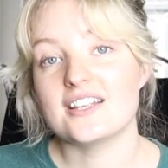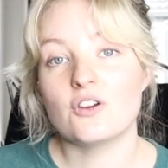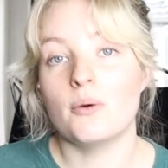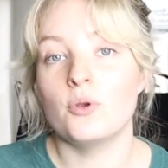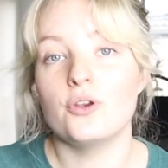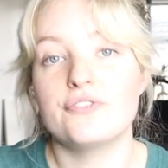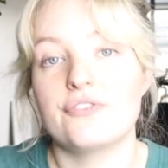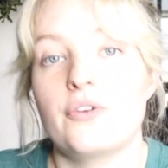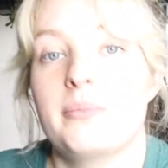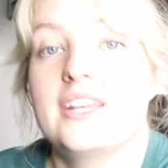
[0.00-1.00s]
has not moved
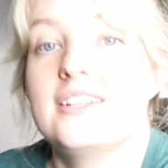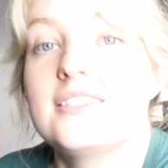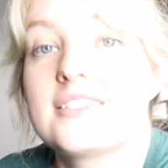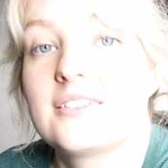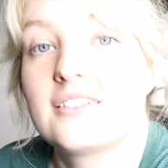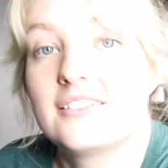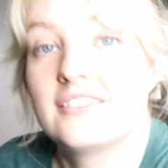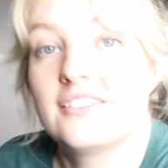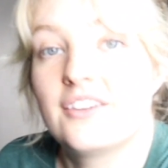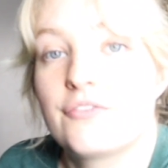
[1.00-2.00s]
from his
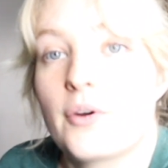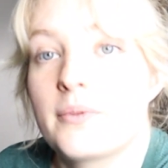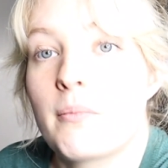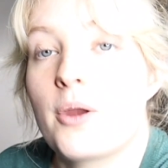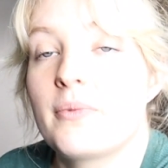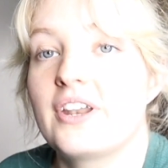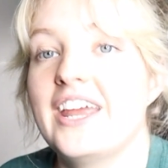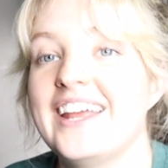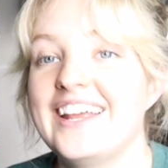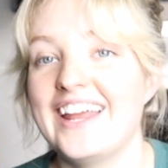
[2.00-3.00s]
from the moment
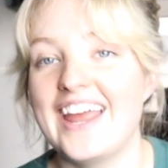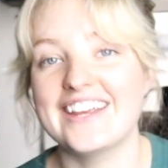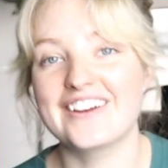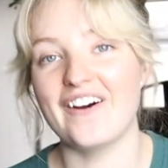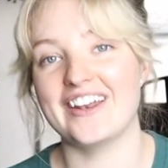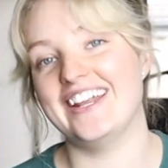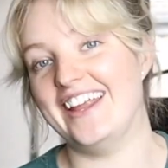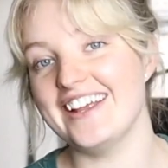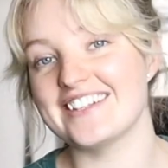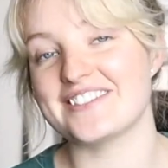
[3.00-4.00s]
he got in
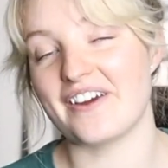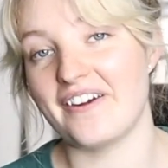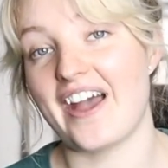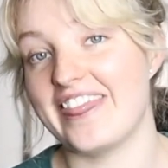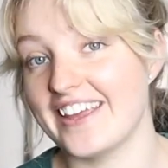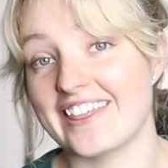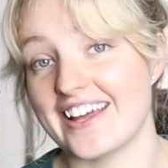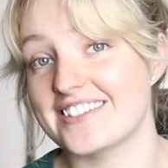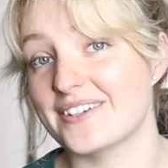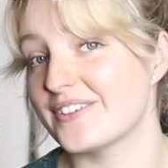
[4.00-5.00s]
it, so I think
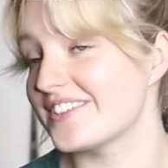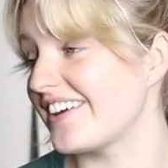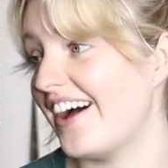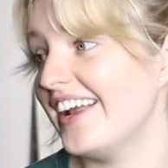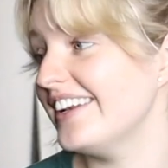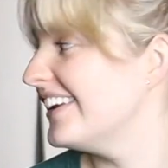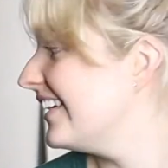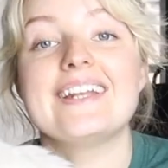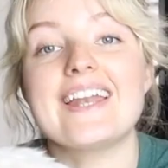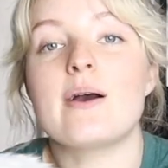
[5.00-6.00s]
that's a good sign.
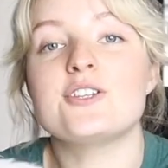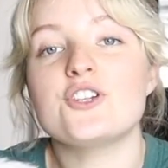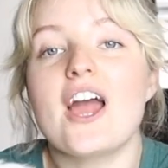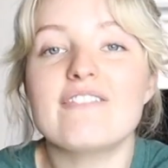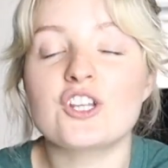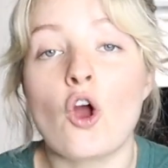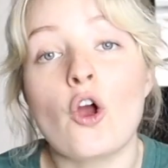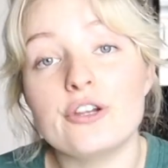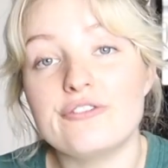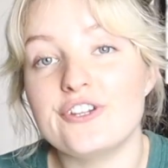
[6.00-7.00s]
Now I do have a
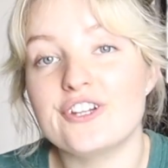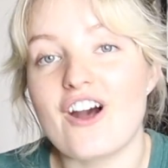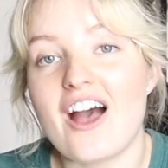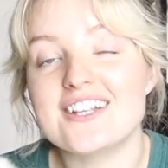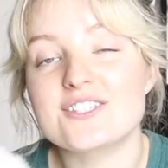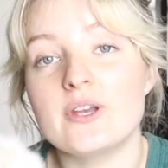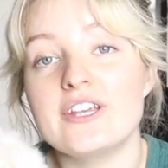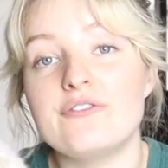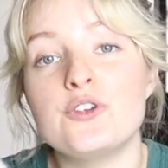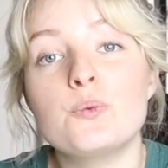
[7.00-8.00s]
code for you guys, so
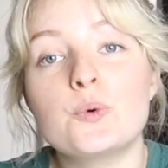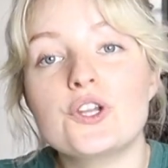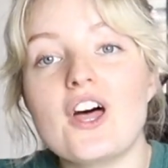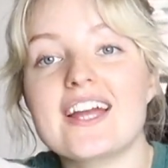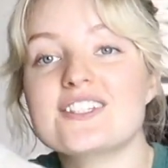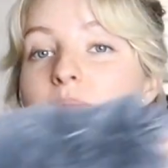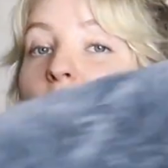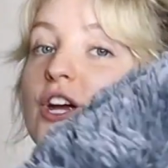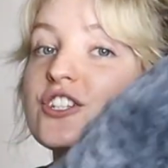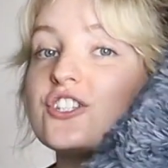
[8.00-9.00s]
if you would like to
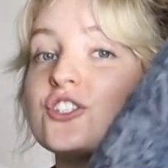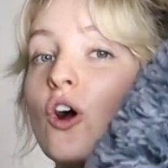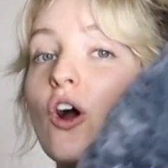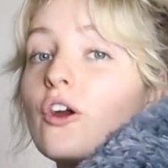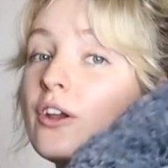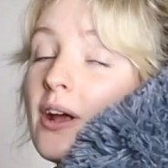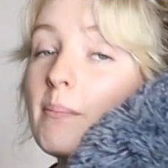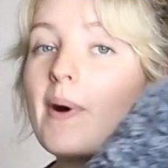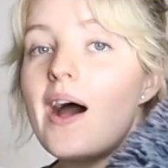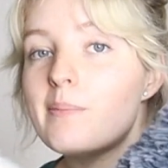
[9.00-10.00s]
purchase your own
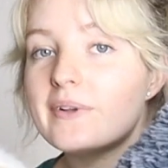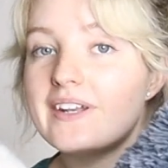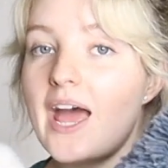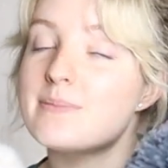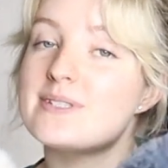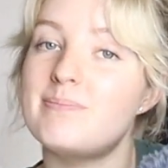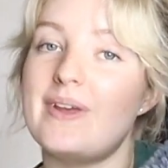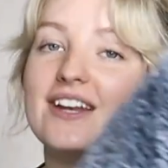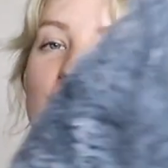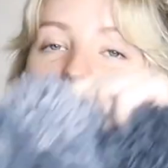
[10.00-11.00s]
Pupnaps
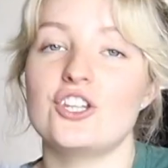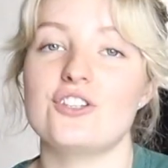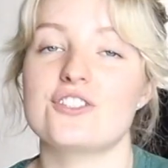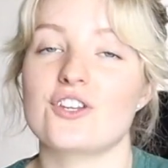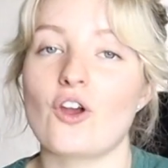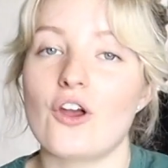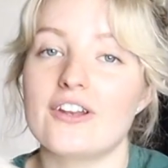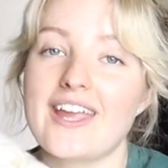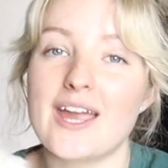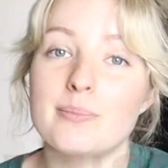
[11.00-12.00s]
bed, you can use the
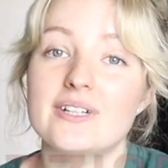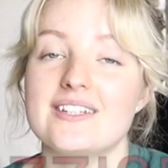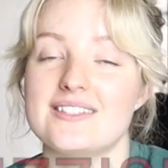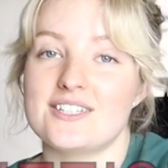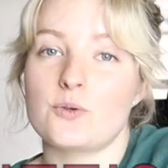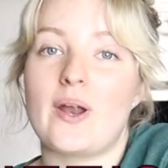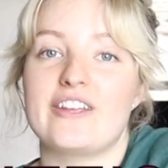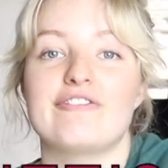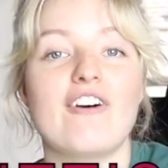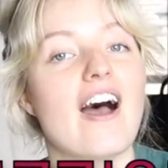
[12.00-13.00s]
code CAPELITSY
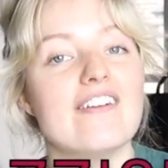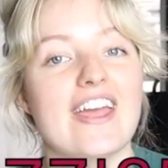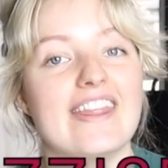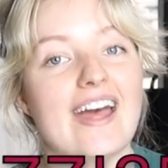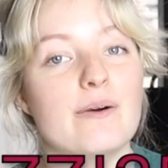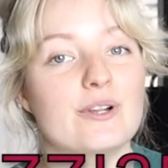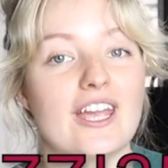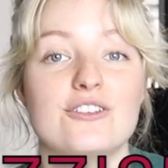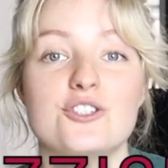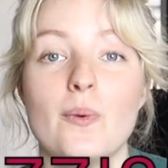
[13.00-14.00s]
twenty-five and that will
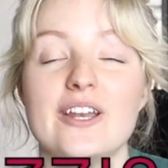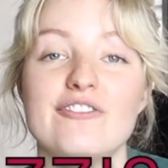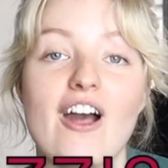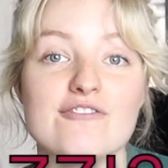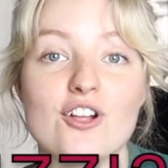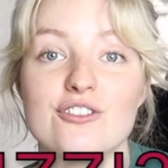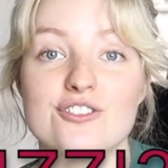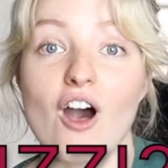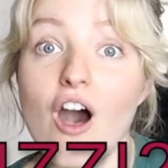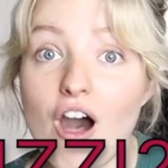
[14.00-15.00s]
get you twenty-five
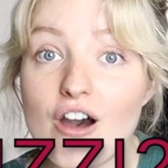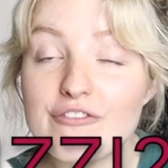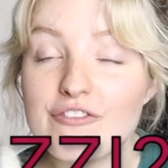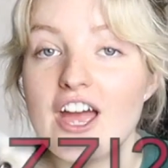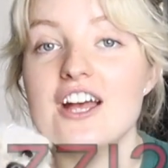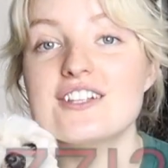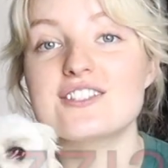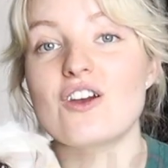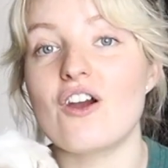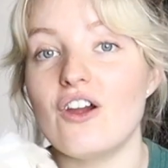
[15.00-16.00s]
dollars off.
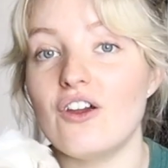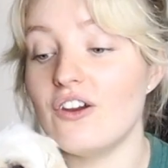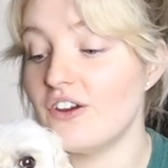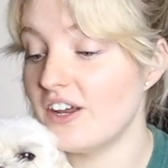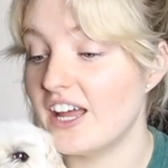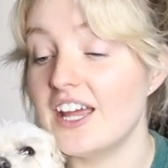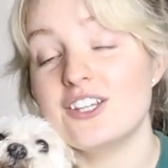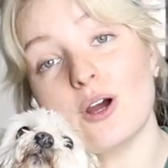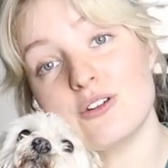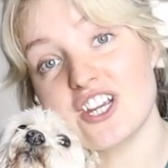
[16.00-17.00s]
So
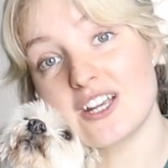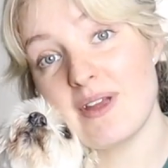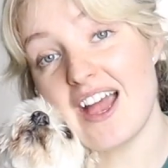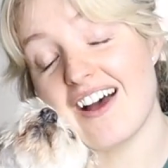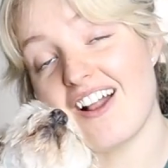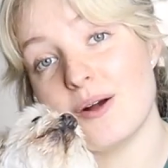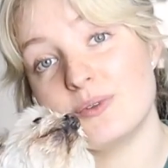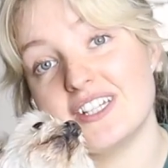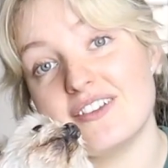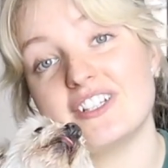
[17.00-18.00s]
go and check them out. I
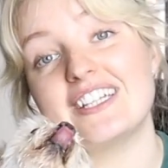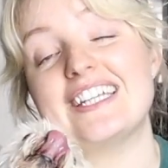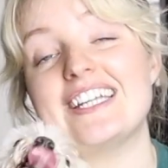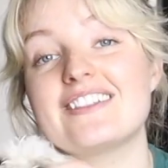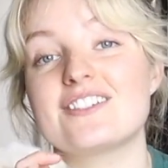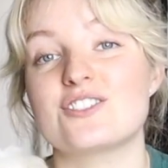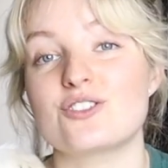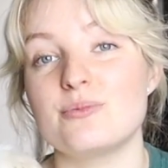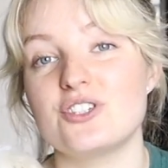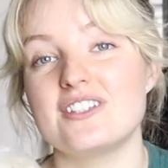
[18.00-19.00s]
will leave a link in the
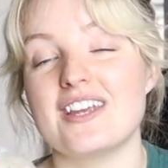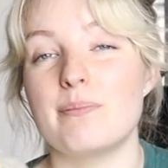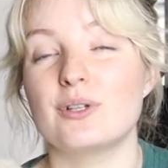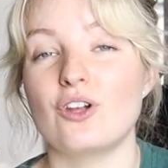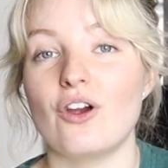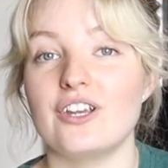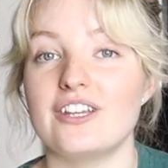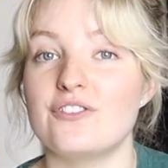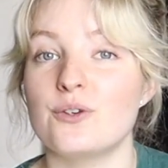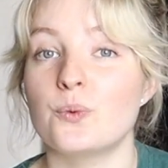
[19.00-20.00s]
description down below
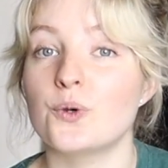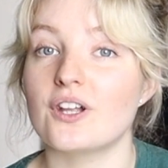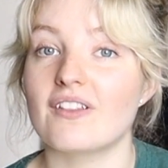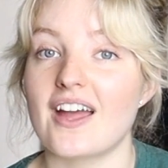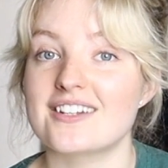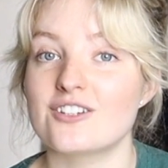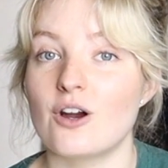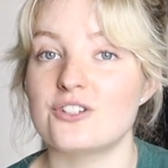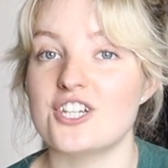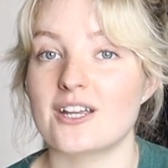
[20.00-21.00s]
if you would like to
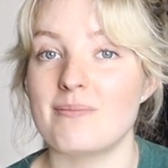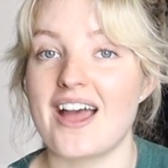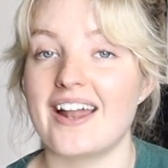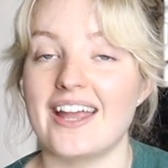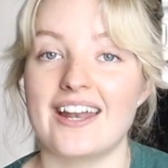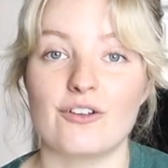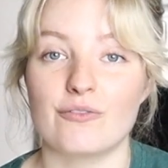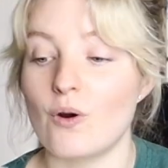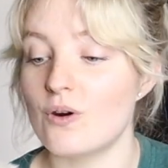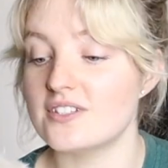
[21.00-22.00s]
go and check them out. And
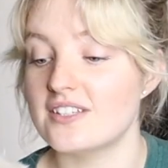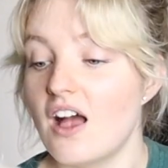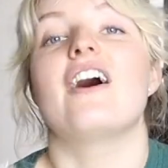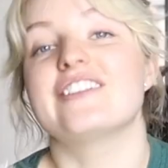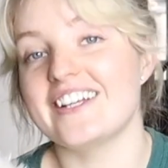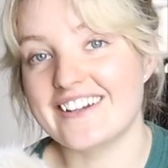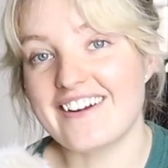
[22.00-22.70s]
of course, I'll let